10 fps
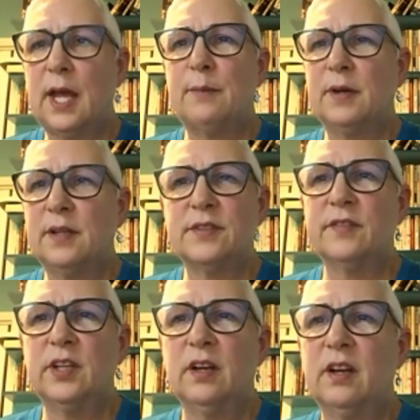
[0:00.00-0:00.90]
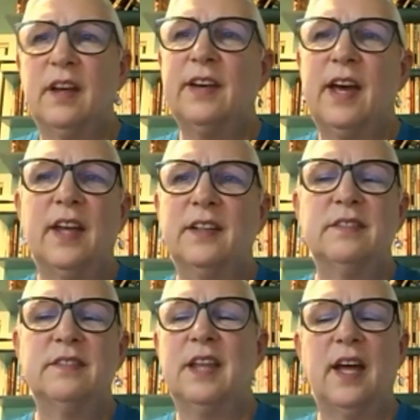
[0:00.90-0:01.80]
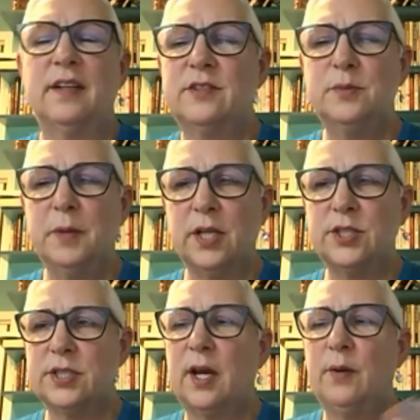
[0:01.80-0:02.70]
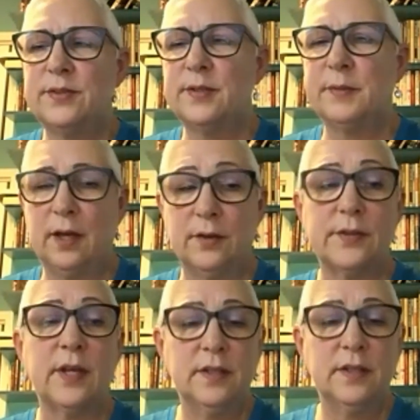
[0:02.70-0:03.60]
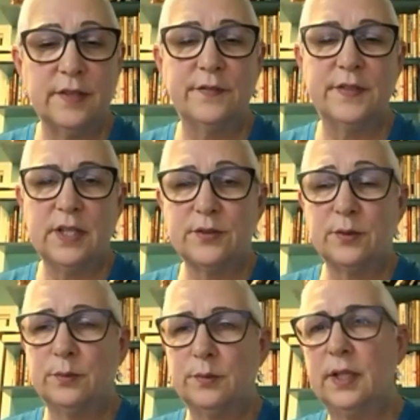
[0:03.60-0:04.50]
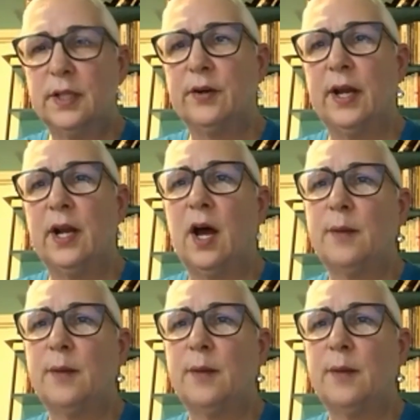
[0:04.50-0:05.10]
Sauvignon. I've had that too much. I want something else. Zinfandel is a really great